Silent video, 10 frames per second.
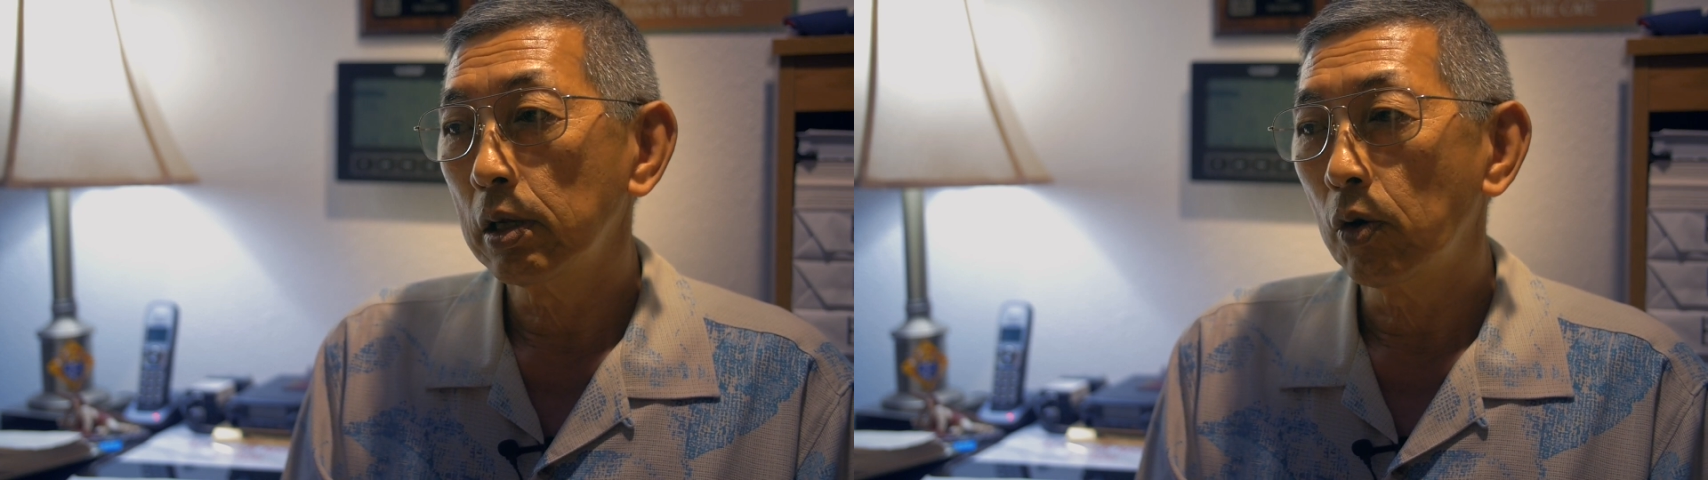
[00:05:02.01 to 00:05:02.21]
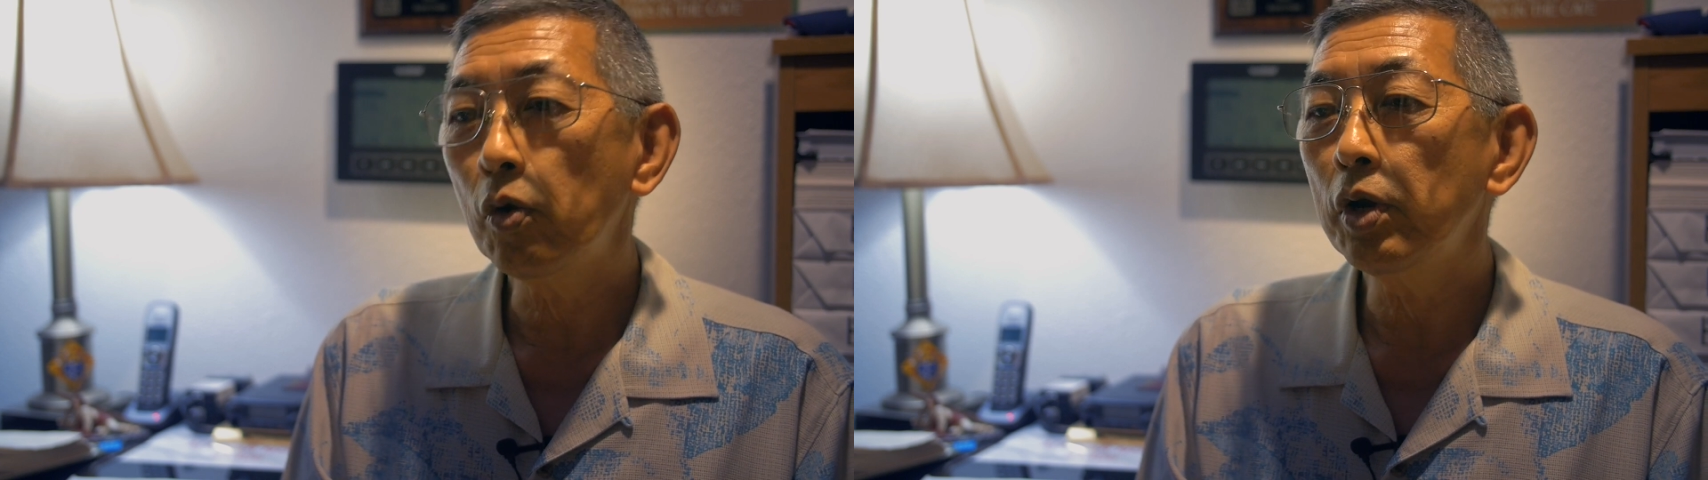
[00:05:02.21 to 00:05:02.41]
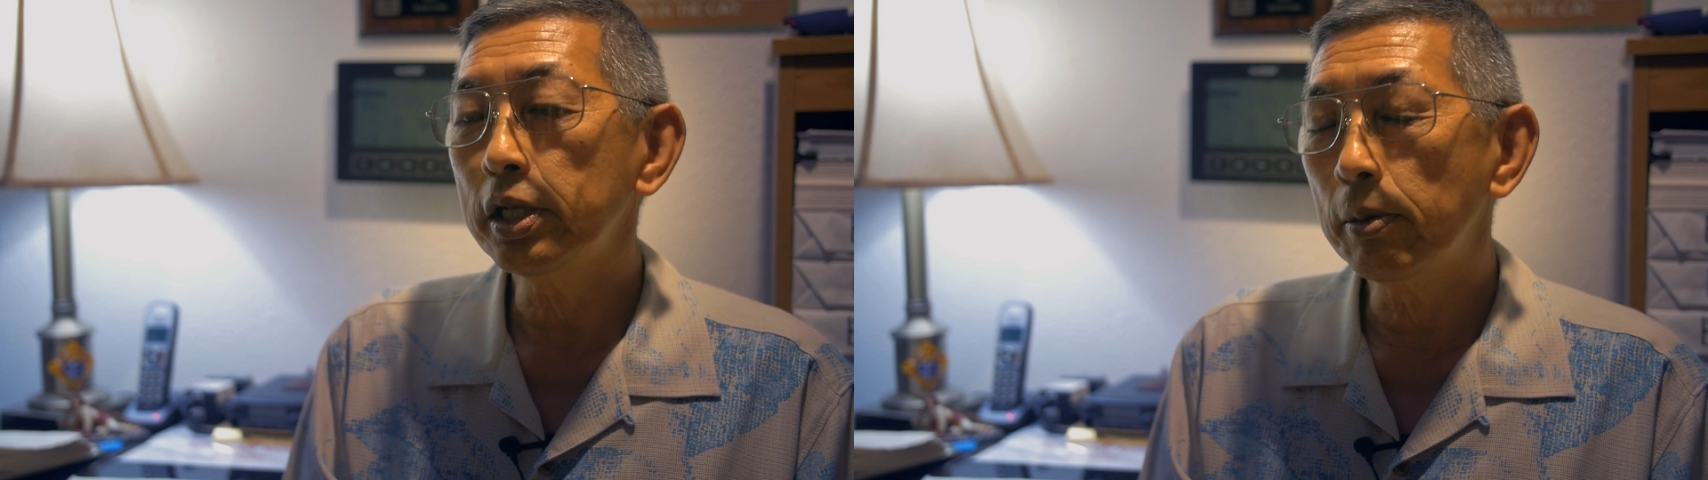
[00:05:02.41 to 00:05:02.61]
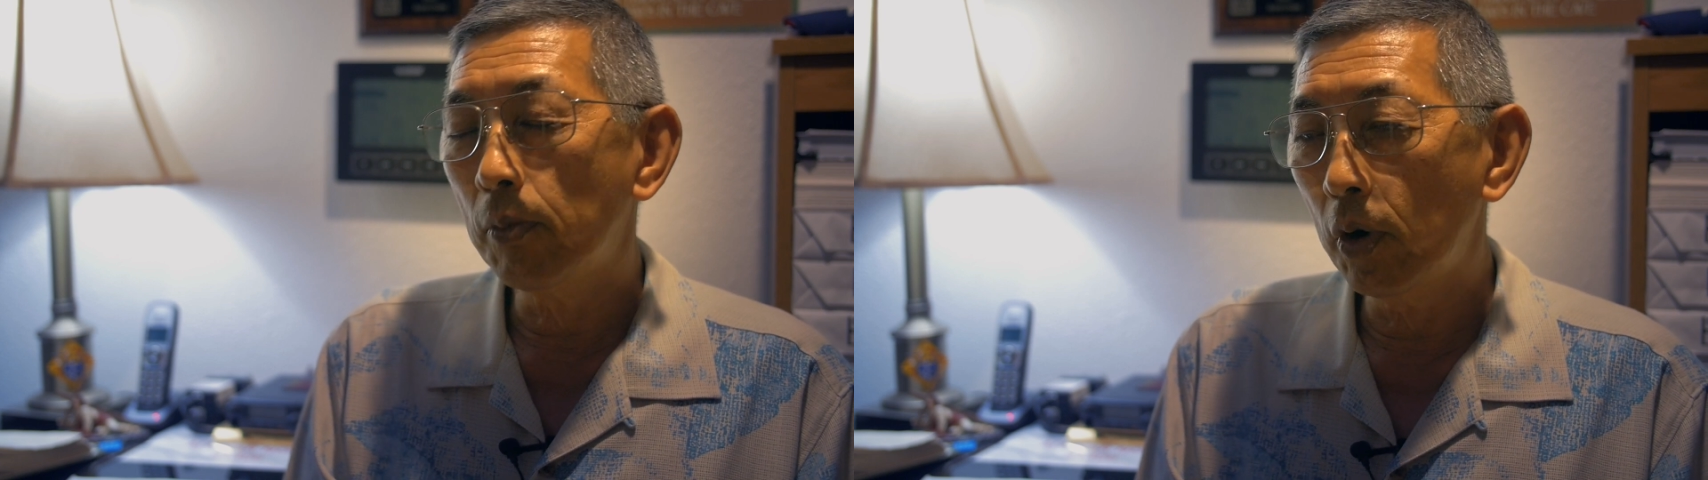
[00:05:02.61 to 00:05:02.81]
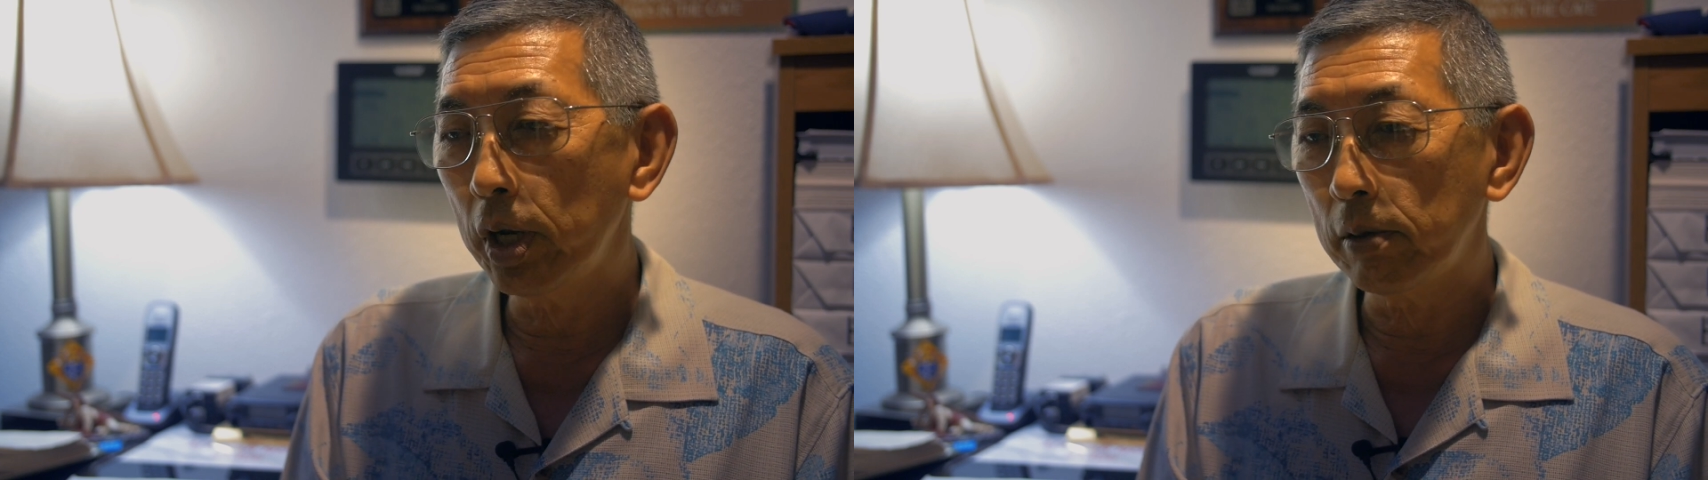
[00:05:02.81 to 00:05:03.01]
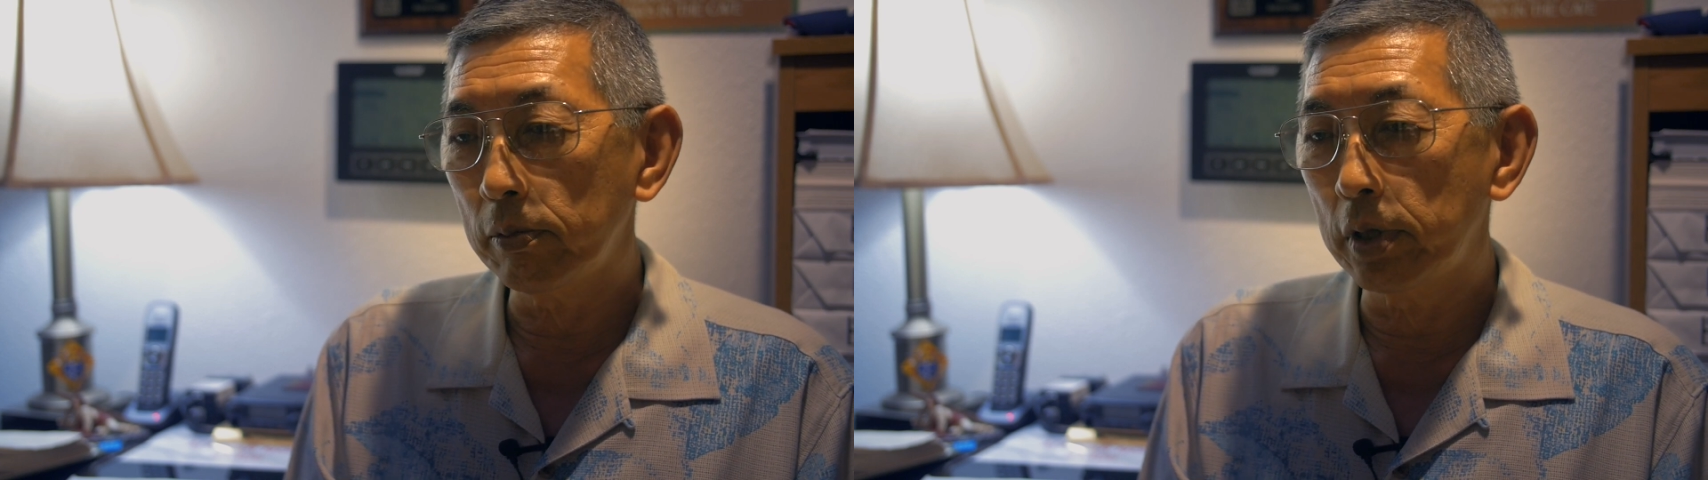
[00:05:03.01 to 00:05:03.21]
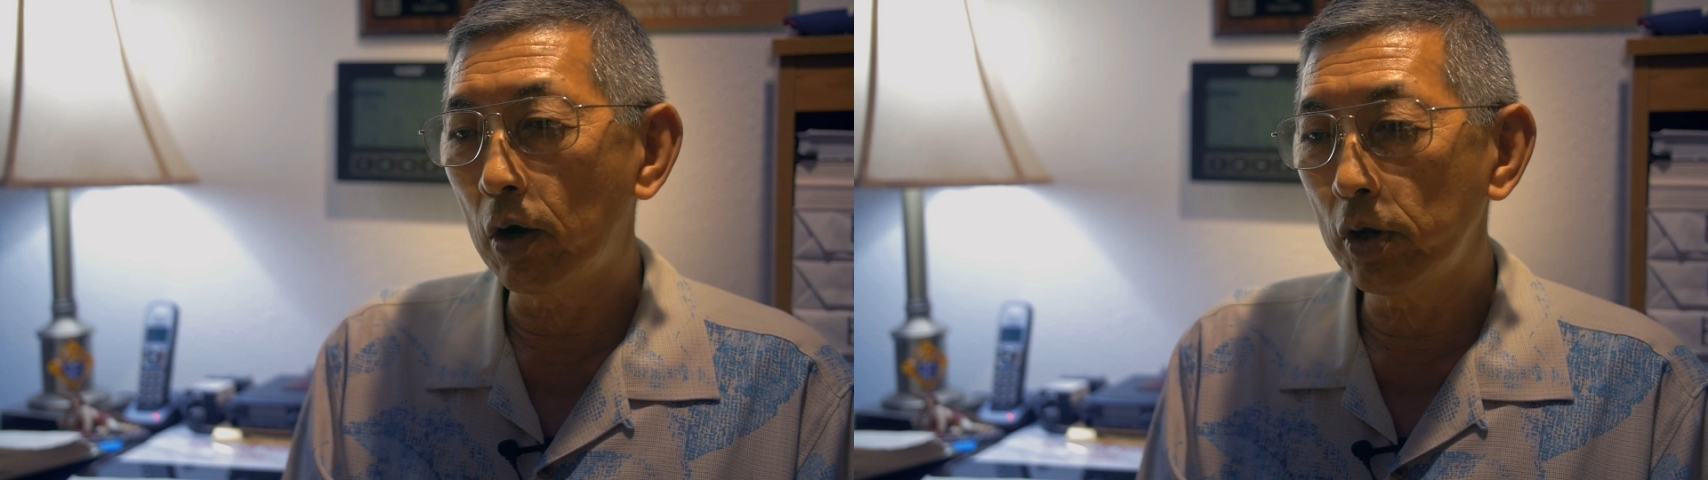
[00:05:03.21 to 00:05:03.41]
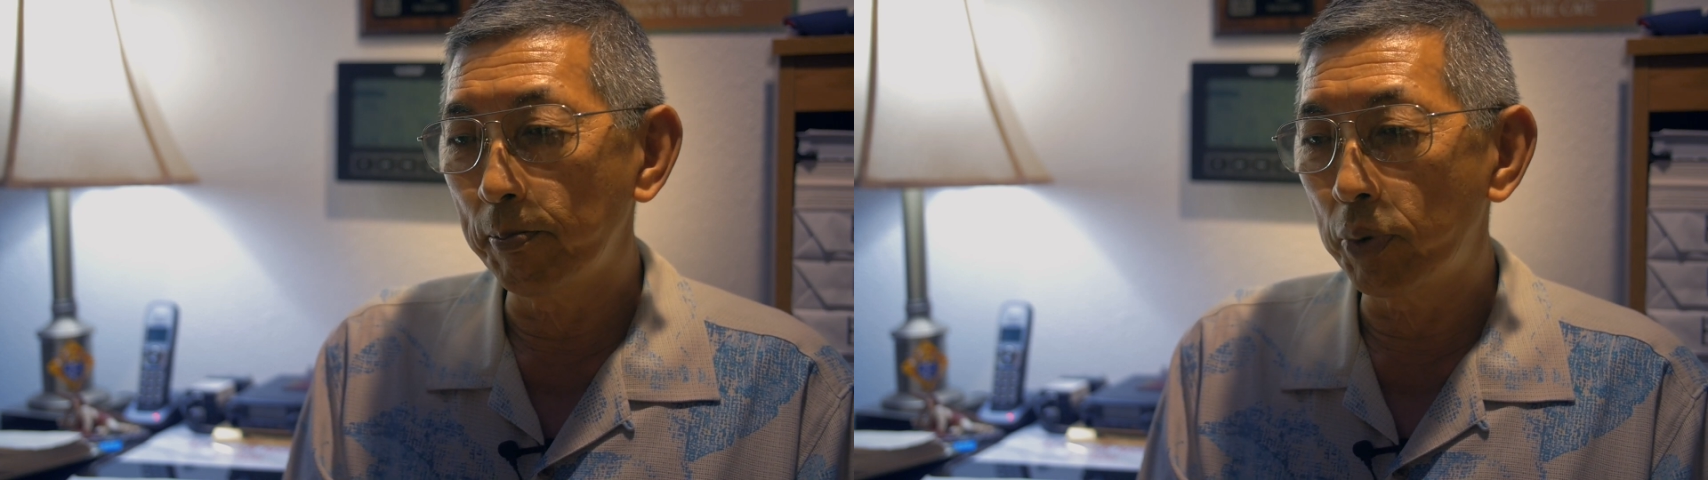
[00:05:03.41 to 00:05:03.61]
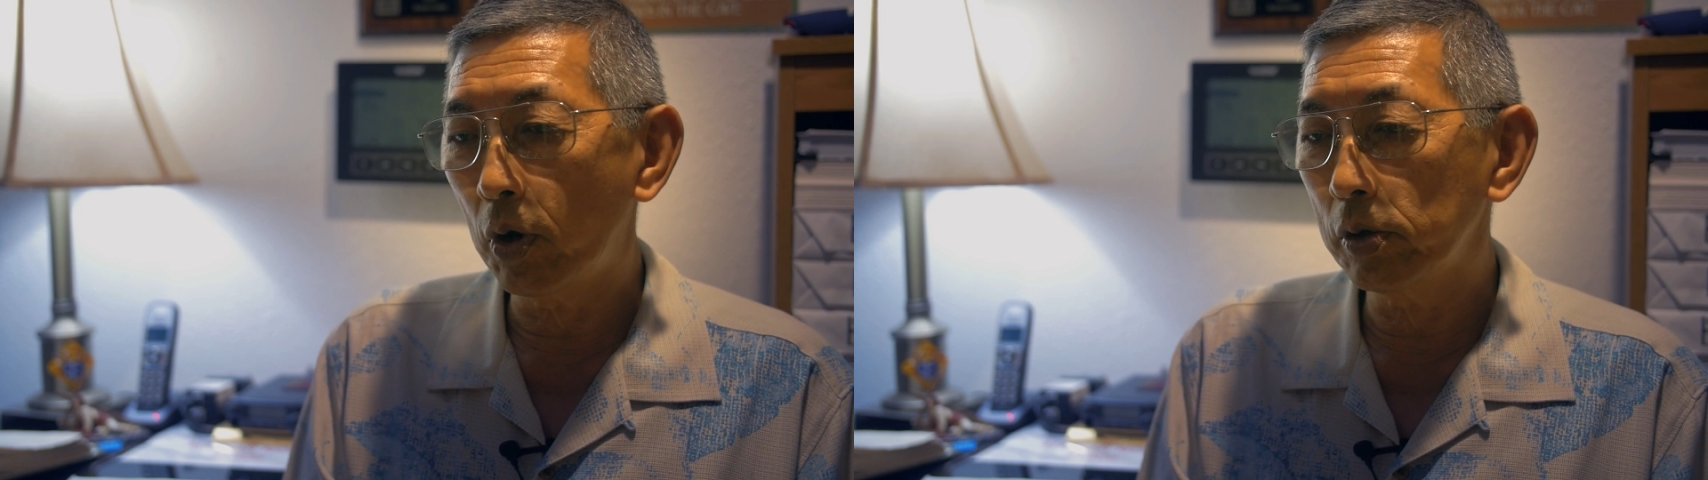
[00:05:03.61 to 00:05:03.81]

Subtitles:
early in the morning down in